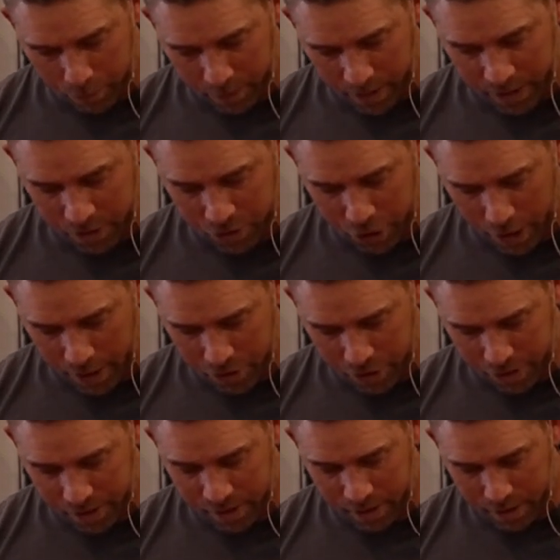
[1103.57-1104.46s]
When He
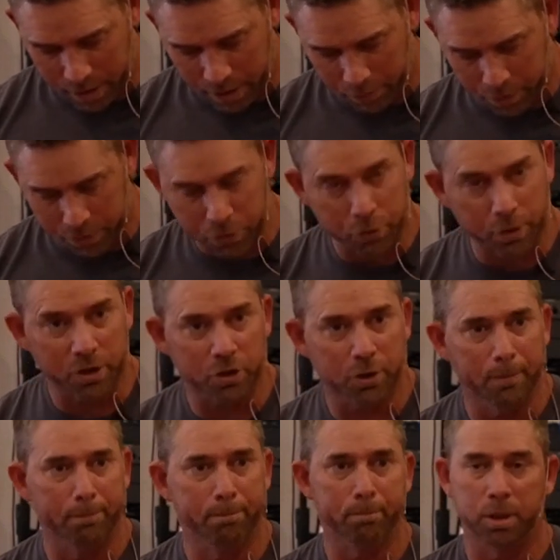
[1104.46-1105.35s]
judges it, He will do it
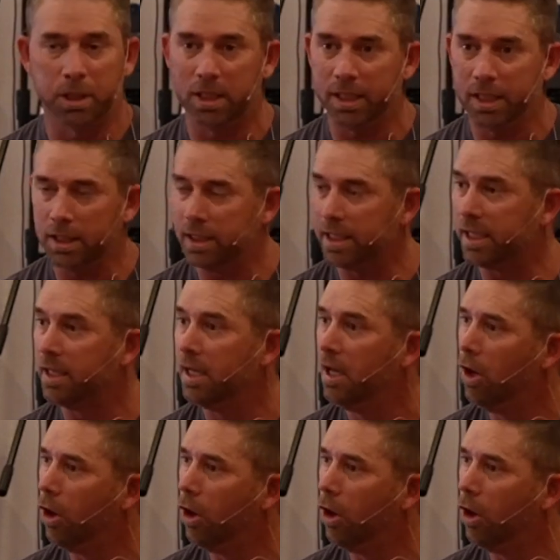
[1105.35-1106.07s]
completely.